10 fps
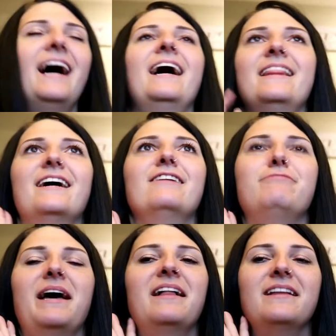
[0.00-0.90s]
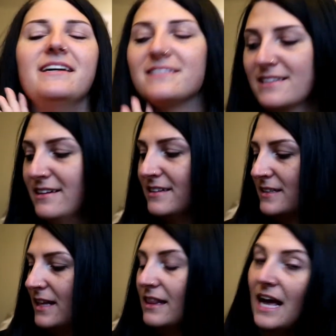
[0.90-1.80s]
I love palettes.
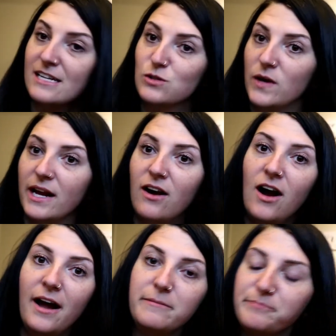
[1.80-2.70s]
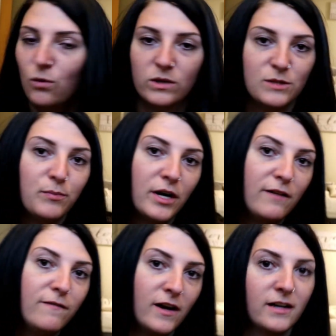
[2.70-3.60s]
The last one I got was
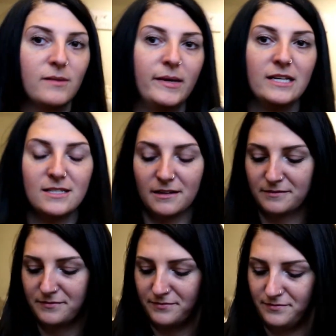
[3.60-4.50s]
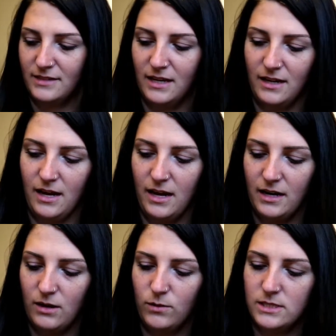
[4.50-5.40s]
pretty fucking amazing.
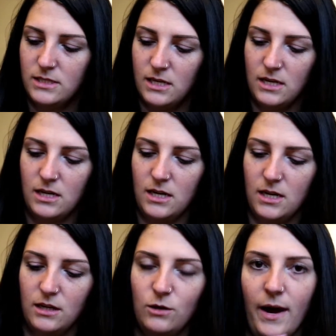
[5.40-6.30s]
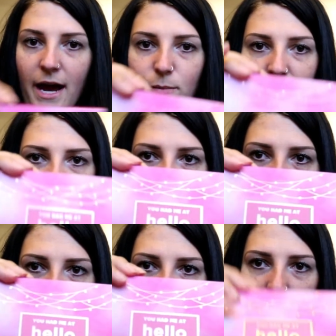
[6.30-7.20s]
And it was the You Had Me at
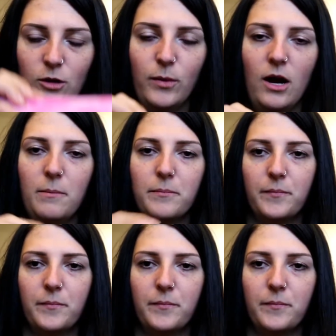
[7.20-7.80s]
Hello Colourpop.